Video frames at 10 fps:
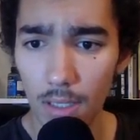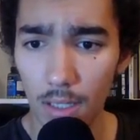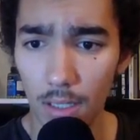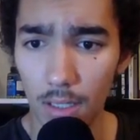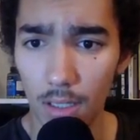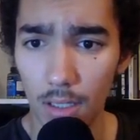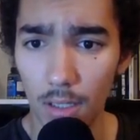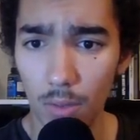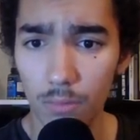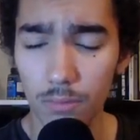
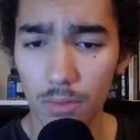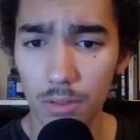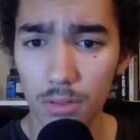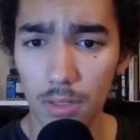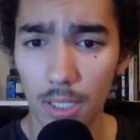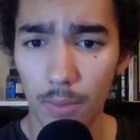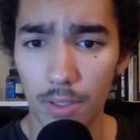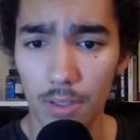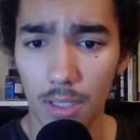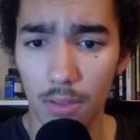Yeah, we
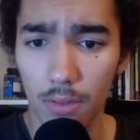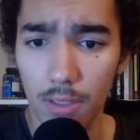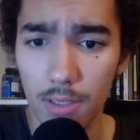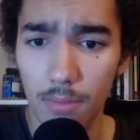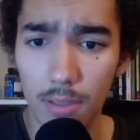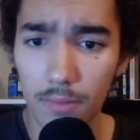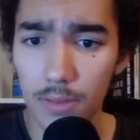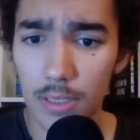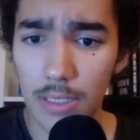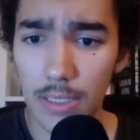need to click on this, I believe.
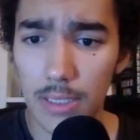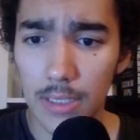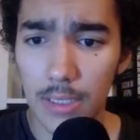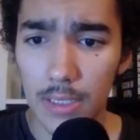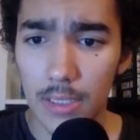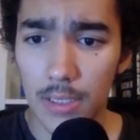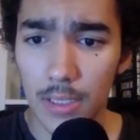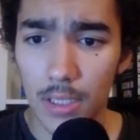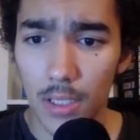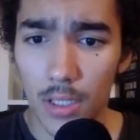
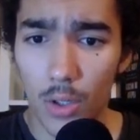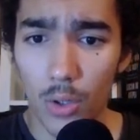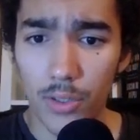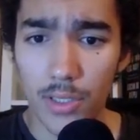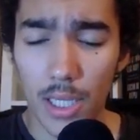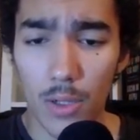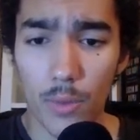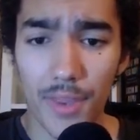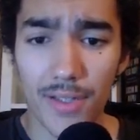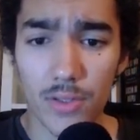Holders
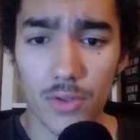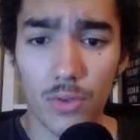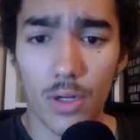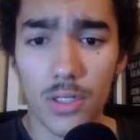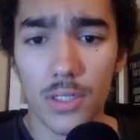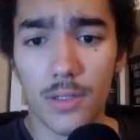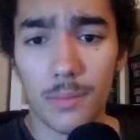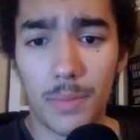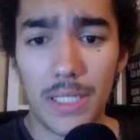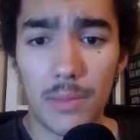1,200
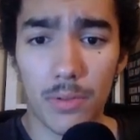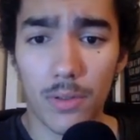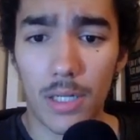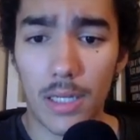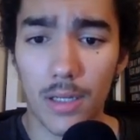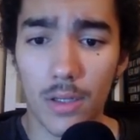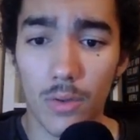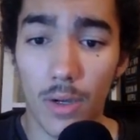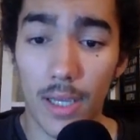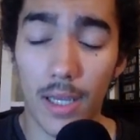people,
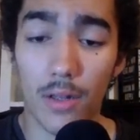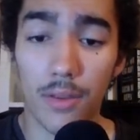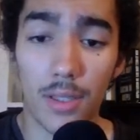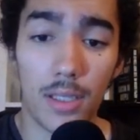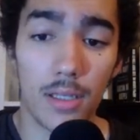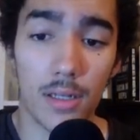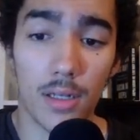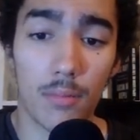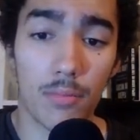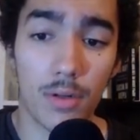quite healthy in
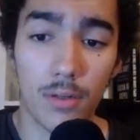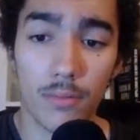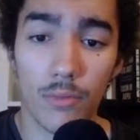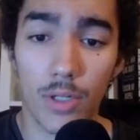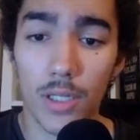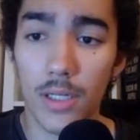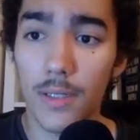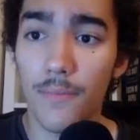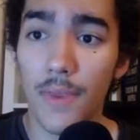number, really good.